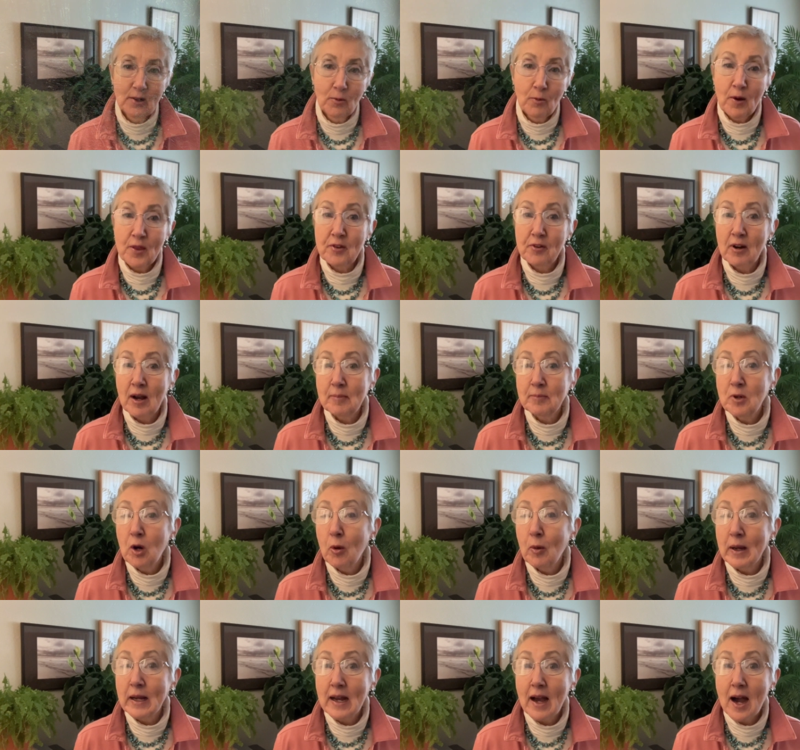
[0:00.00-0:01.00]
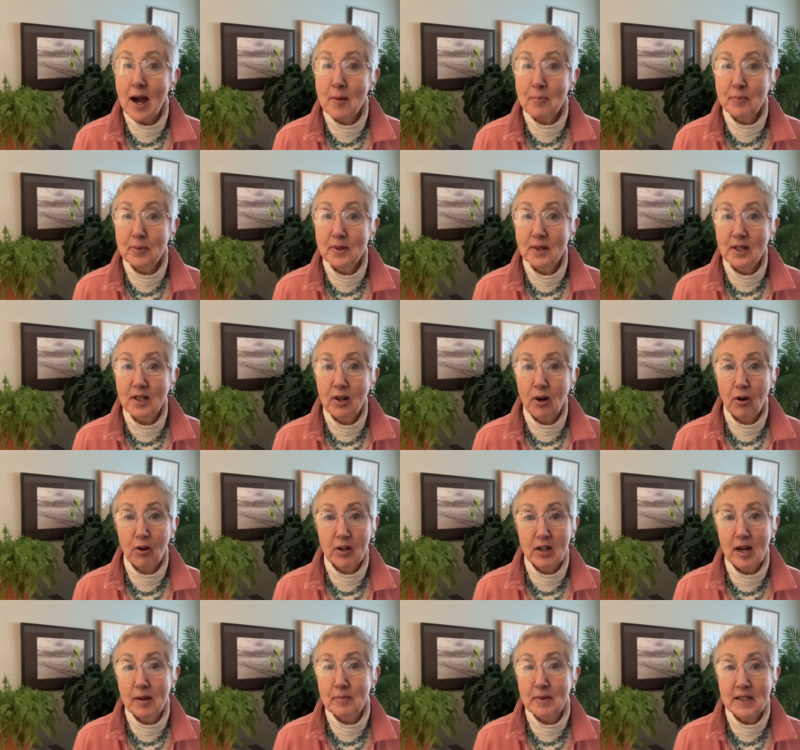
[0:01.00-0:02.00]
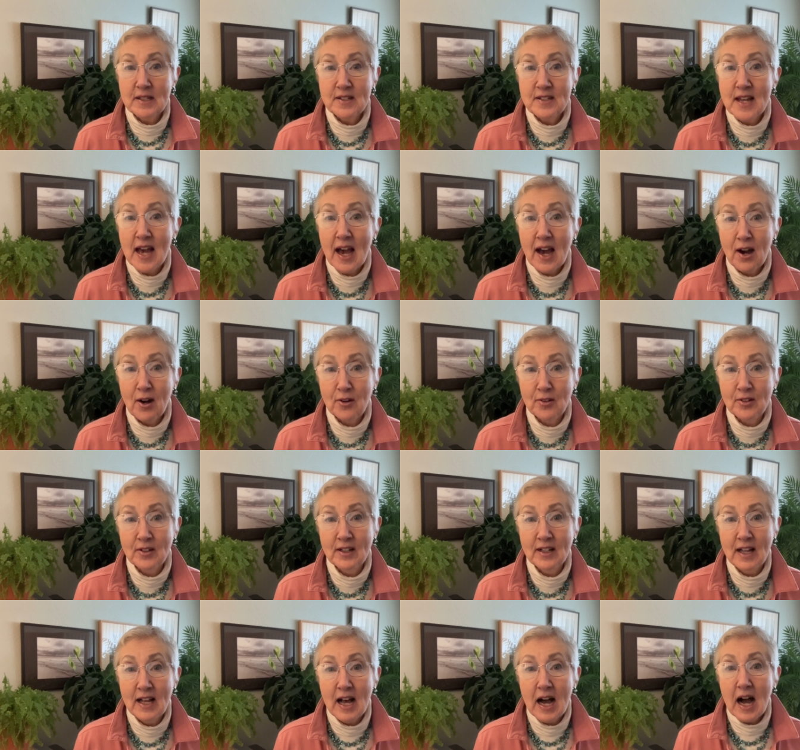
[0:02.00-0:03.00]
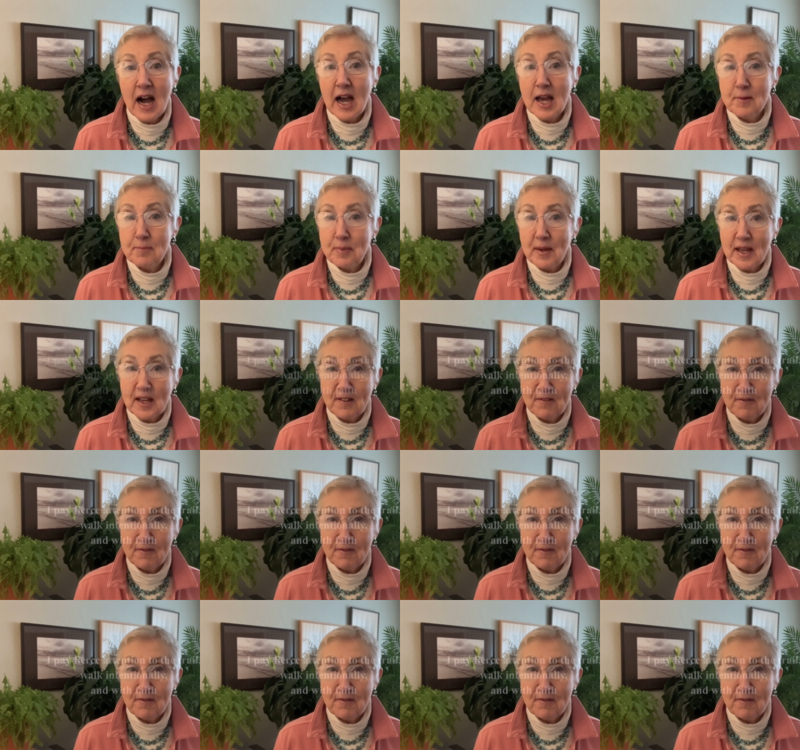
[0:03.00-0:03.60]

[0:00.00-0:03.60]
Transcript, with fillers: Whether I'm going up or coming down, I pay